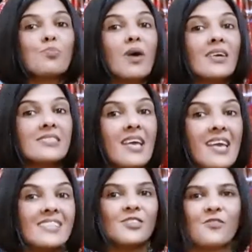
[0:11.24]
to part
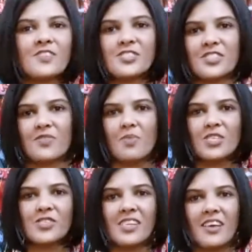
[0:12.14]
8 of the
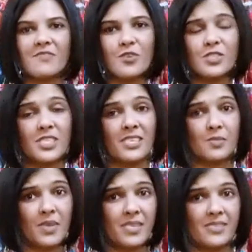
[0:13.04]
Transformational Life Coaching
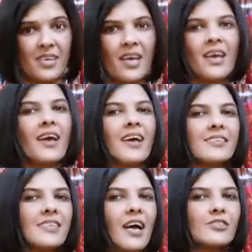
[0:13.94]
Explained,
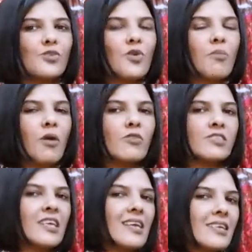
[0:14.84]
as I talk about
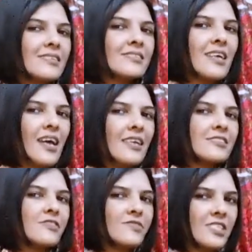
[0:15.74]

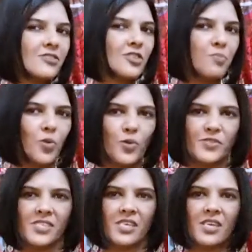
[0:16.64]
interactive sensory
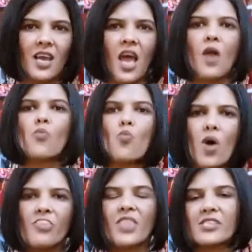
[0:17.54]
boards and
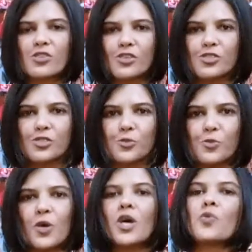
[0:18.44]
what that's got to
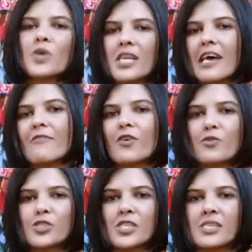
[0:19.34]
do with life
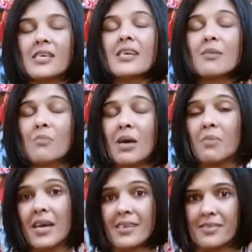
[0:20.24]
coaching in my
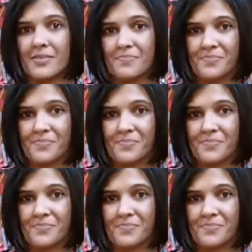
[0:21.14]
mind.